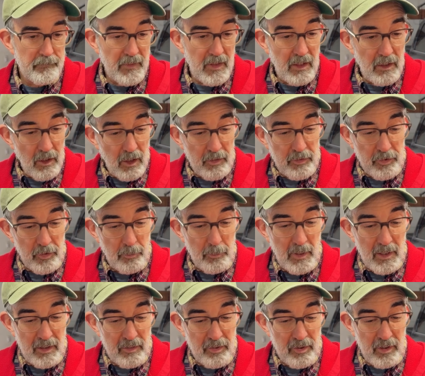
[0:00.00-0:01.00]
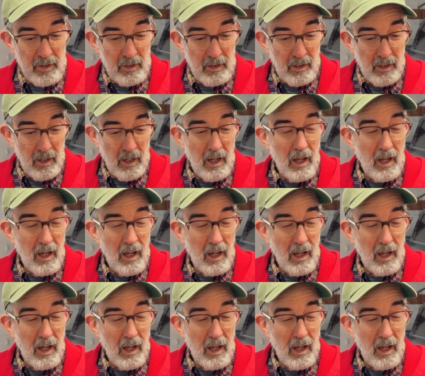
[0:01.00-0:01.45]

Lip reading: It also makes it